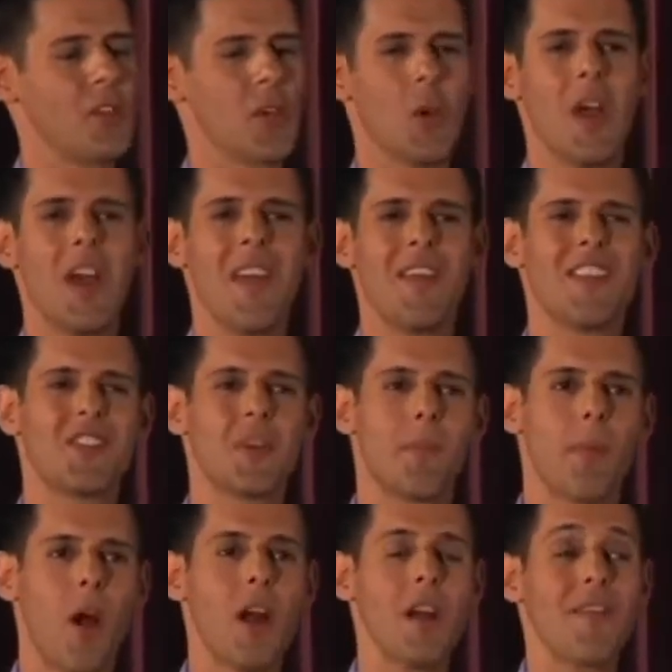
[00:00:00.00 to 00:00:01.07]
to you, there's a
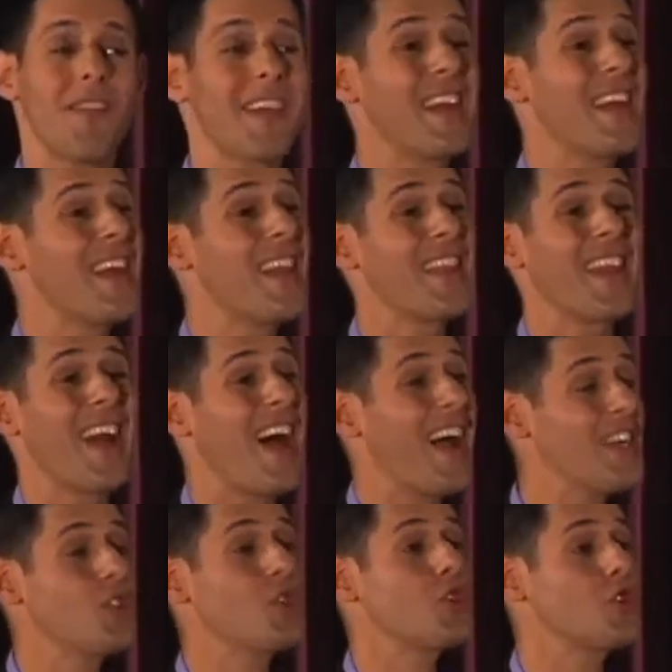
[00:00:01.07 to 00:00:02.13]
part of it that
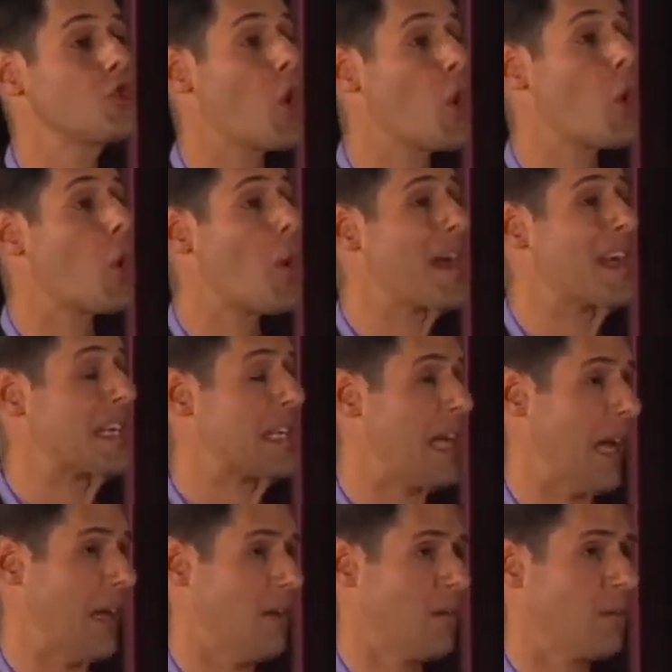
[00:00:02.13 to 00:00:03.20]
I just don't quite
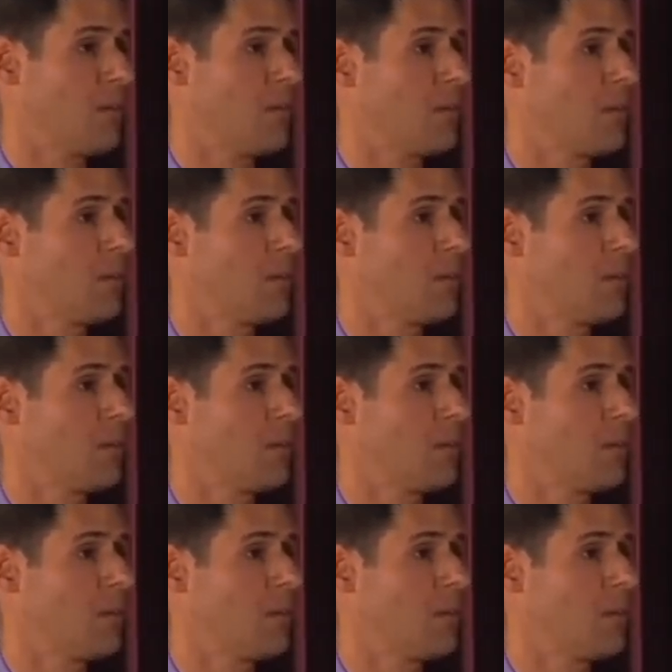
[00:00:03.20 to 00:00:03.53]
get.